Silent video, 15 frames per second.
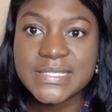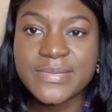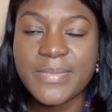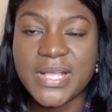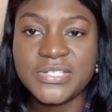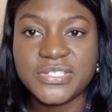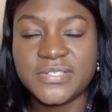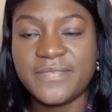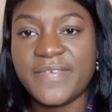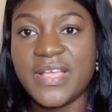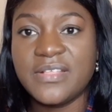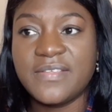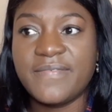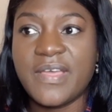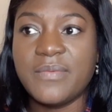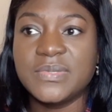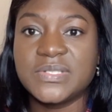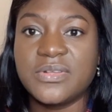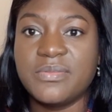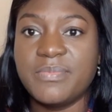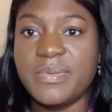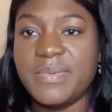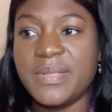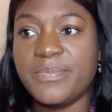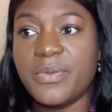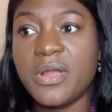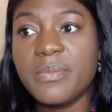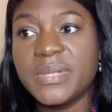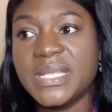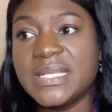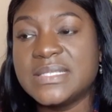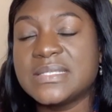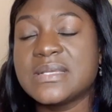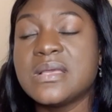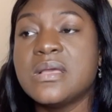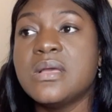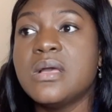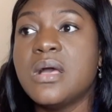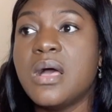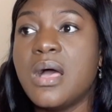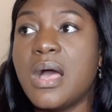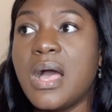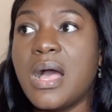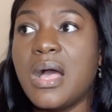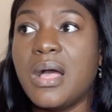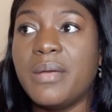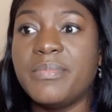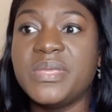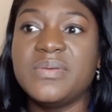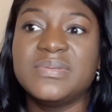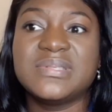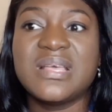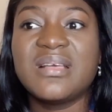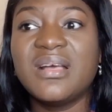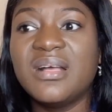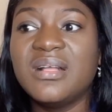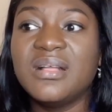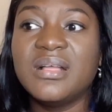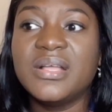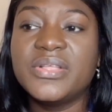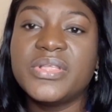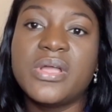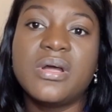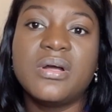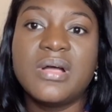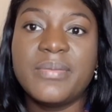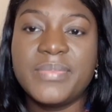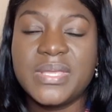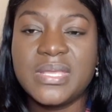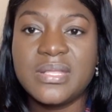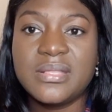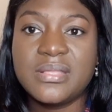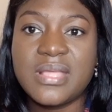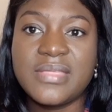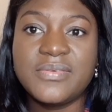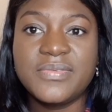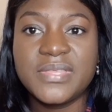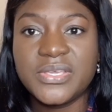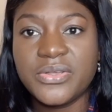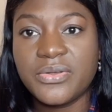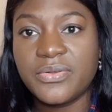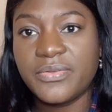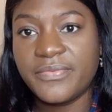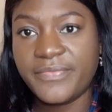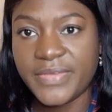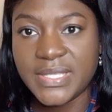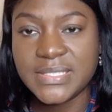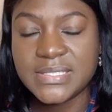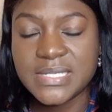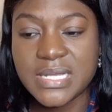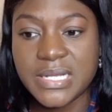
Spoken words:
the manager to find if I was going to be made permanent, he was like, oh, no, I mean, I don't think you're a good fit.